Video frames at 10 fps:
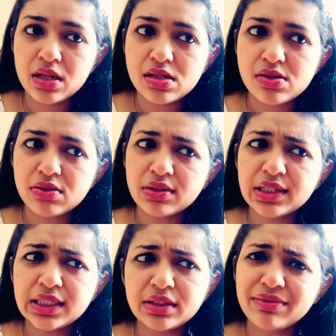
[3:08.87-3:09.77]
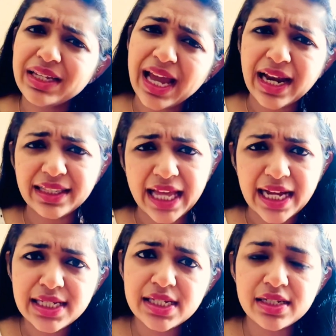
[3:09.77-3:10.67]
so we had
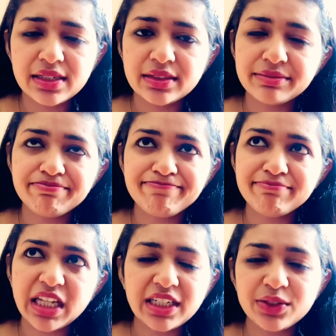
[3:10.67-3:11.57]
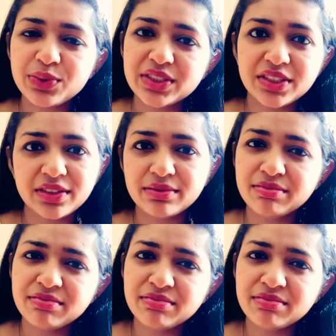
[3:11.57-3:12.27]
that, and it was a